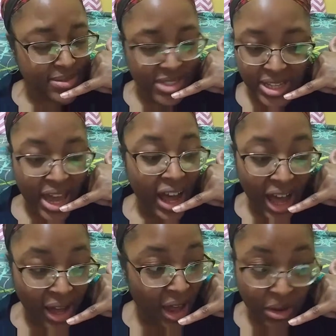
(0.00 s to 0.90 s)

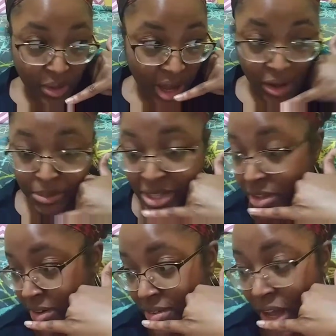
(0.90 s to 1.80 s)
Yeah, I'll be
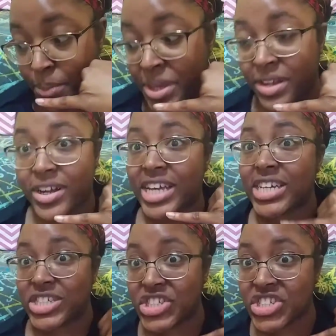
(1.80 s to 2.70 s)
there. I'll be there. He
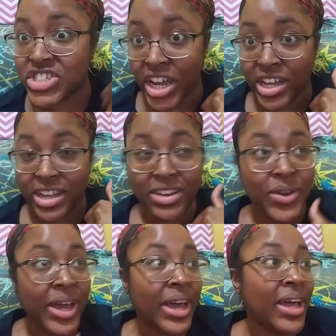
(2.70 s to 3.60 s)
is shaking.
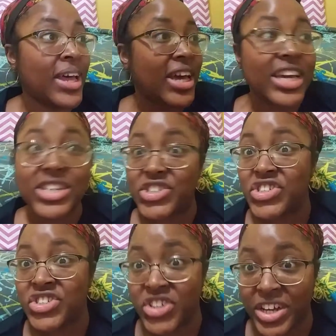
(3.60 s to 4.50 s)
Okay, he is
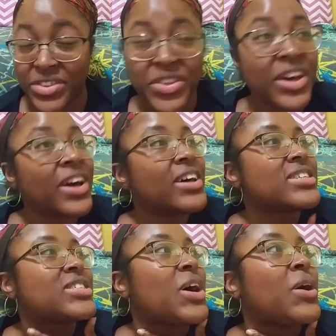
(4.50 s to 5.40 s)
shooketh.
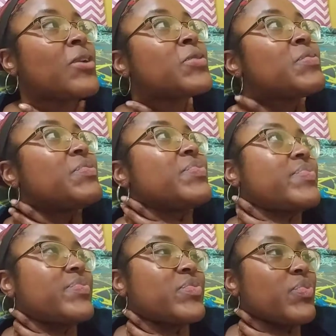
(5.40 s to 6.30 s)
So
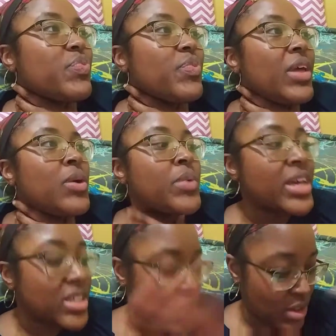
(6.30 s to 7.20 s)
we
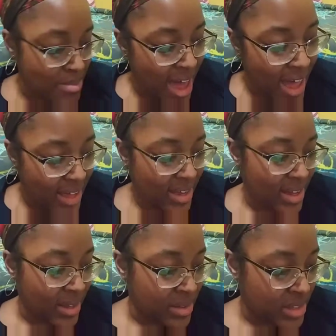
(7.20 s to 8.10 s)
get to the back
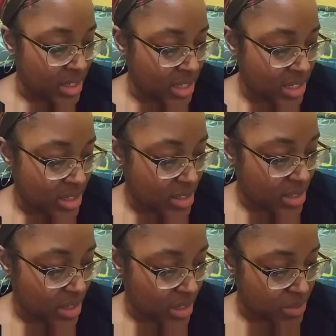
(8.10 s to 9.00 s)
of the
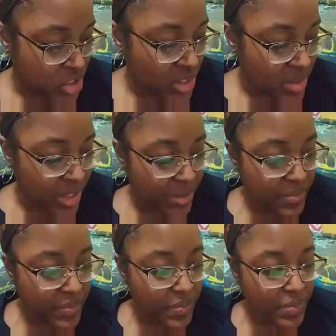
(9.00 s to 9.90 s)
strip club,
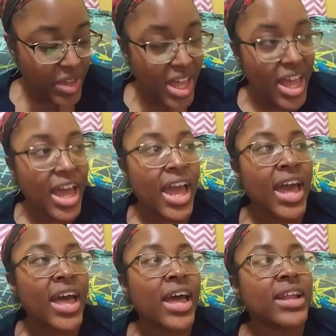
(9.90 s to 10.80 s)

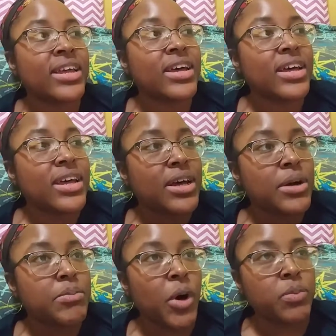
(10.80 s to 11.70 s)
And
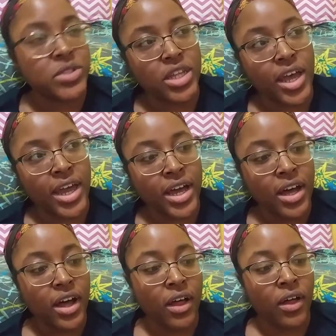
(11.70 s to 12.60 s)
Pope was like,
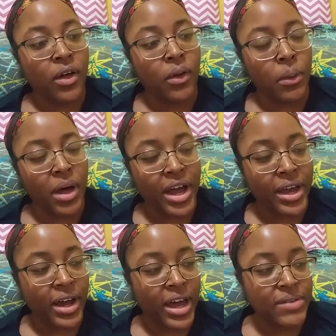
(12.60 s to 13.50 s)
"Oh,
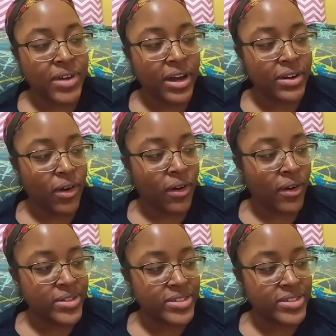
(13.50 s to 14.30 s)
I haven't gotten hard